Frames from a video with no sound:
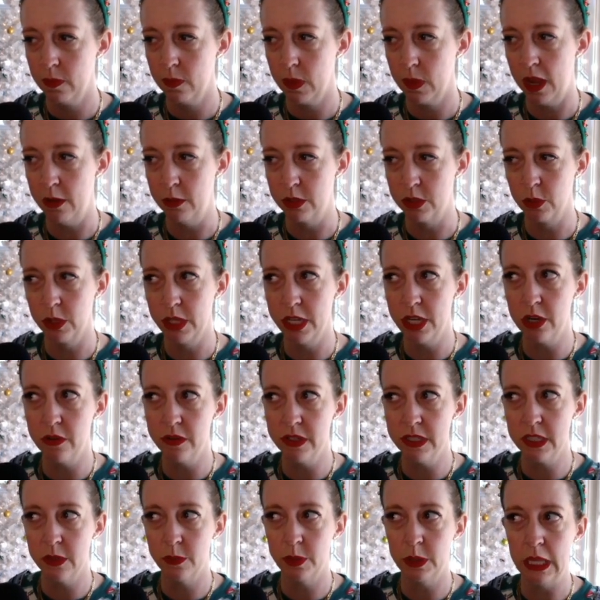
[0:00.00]
I was really
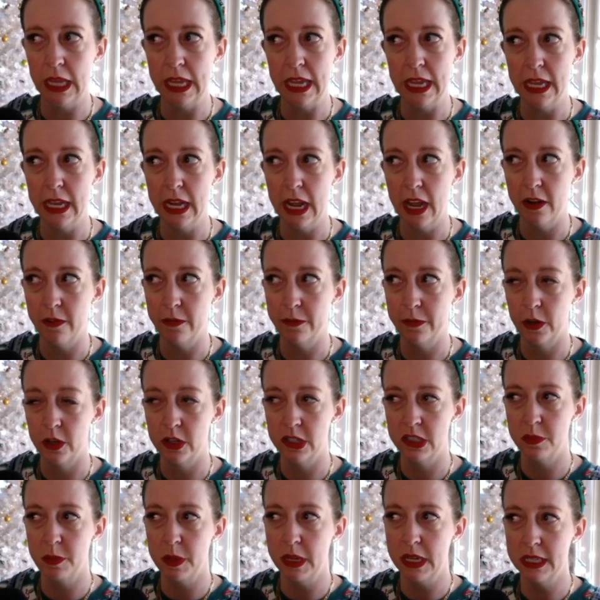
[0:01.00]
nervous to play it at
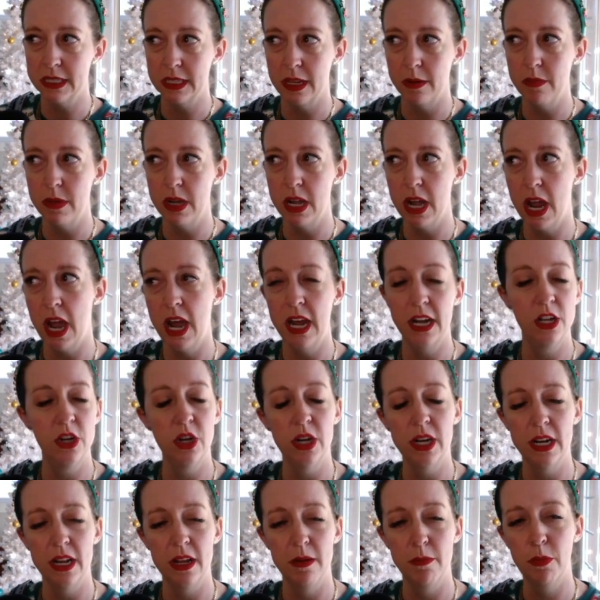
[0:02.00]
first because I'm not good
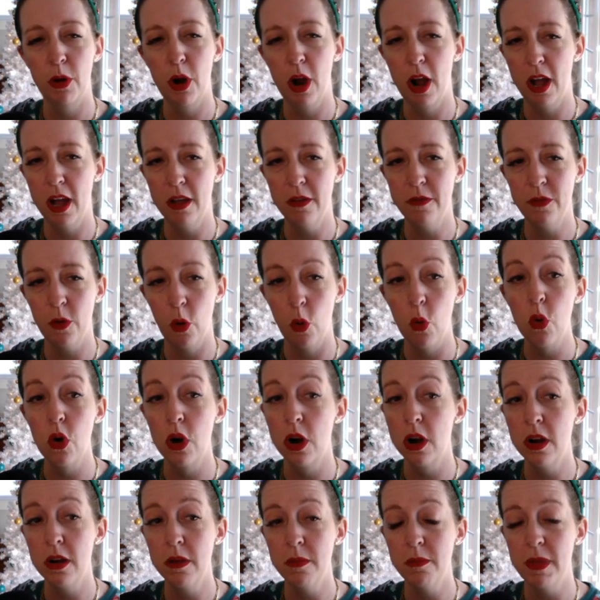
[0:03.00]
at improv
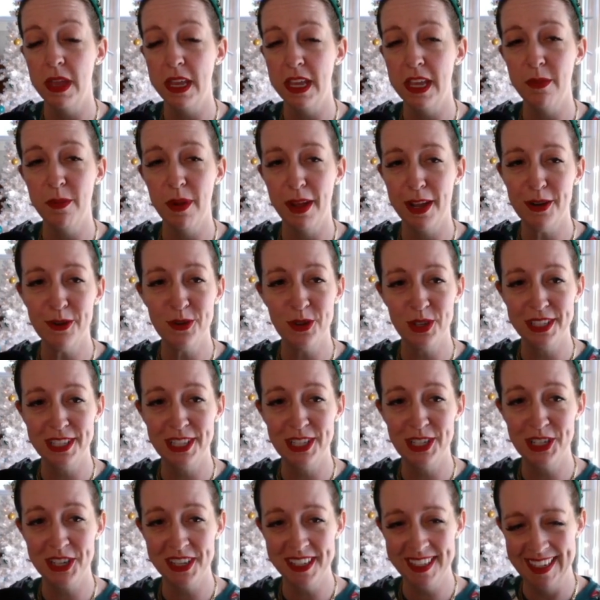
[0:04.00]
or making my own
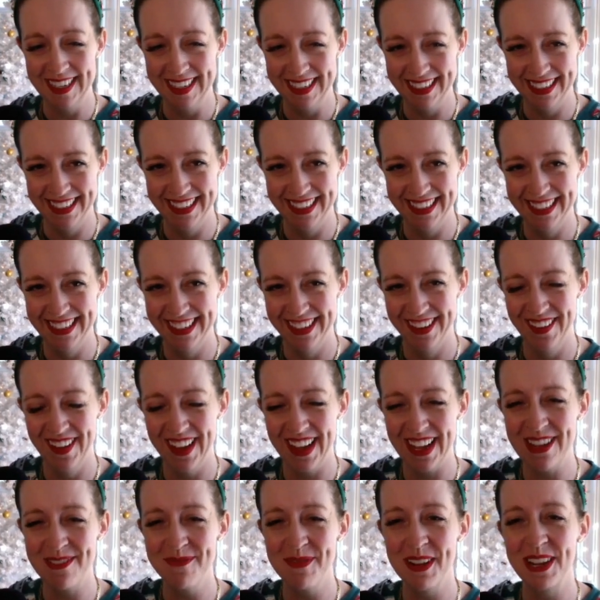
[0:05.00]
decisions.
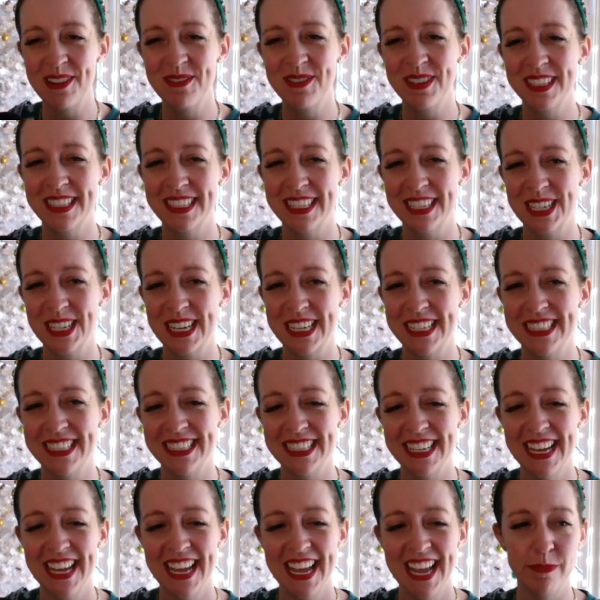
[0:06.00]
Making my own decisions
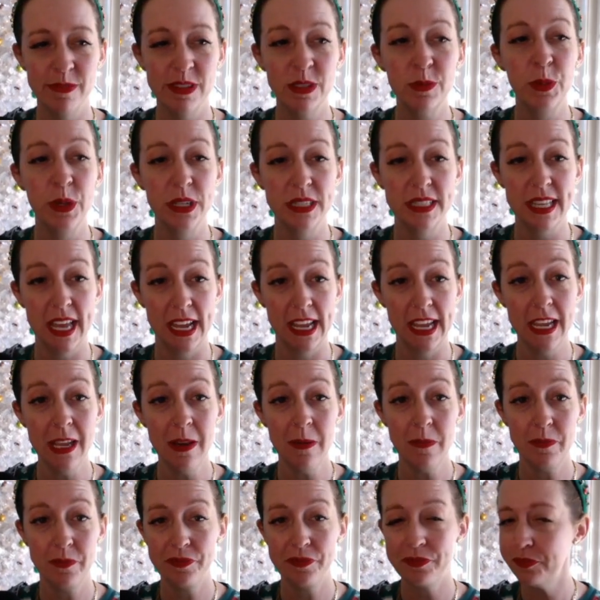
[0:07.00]
split second.
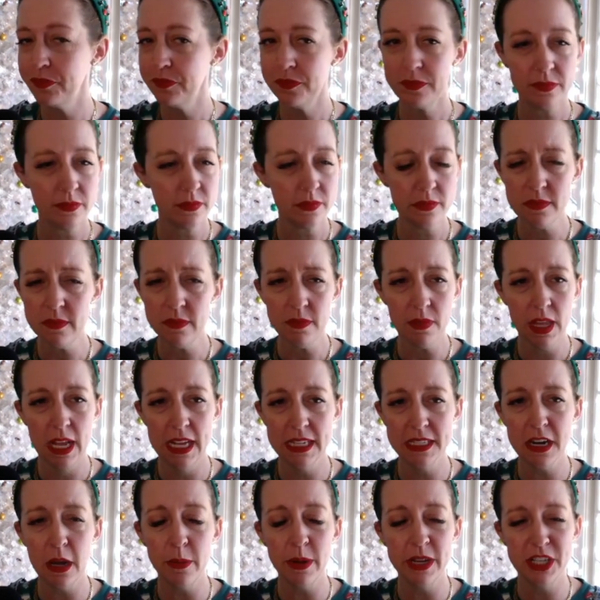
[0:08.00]

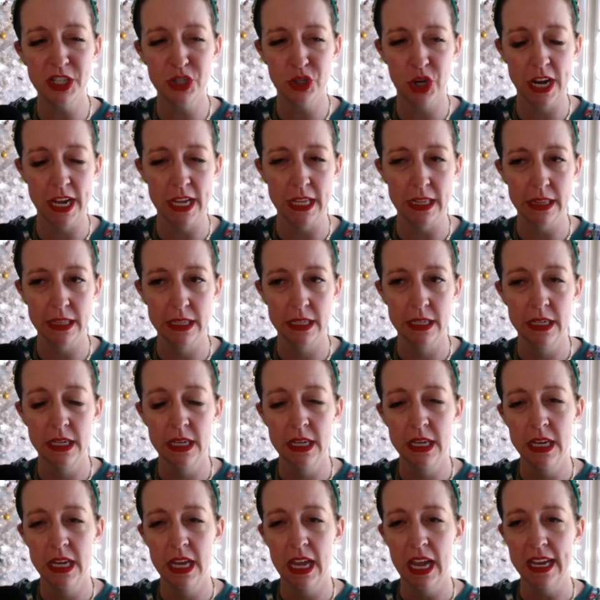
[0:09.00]
That's not my strength.
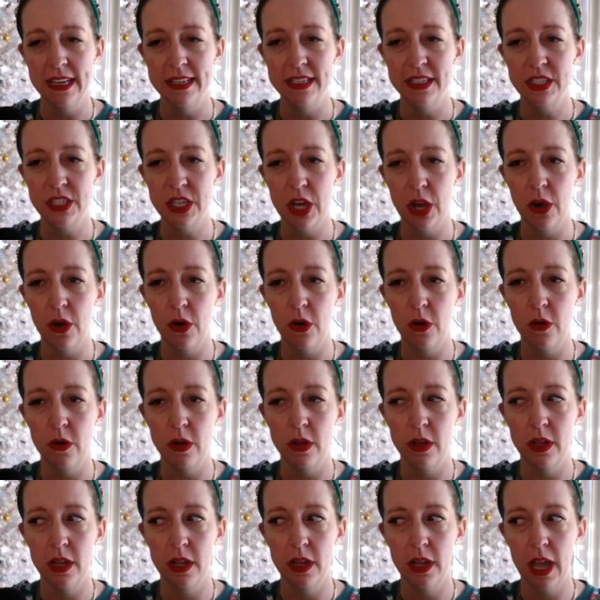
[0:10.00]
And so
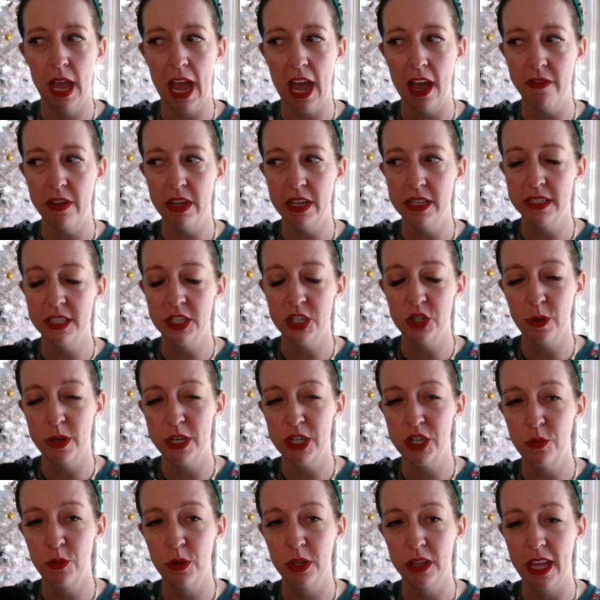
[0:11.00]
having a
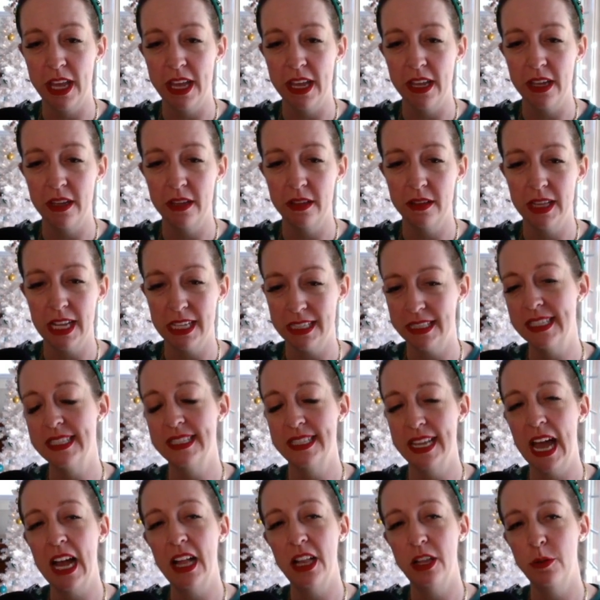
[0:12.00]
situation where like, that's
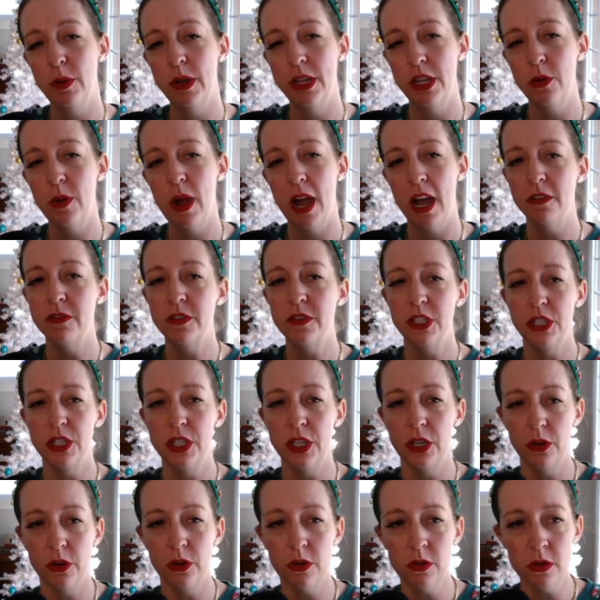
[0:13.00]
exactly what you have to
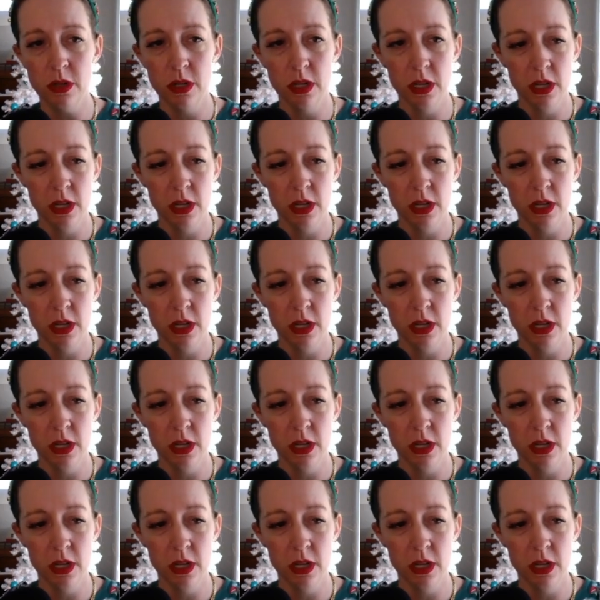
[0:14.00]
do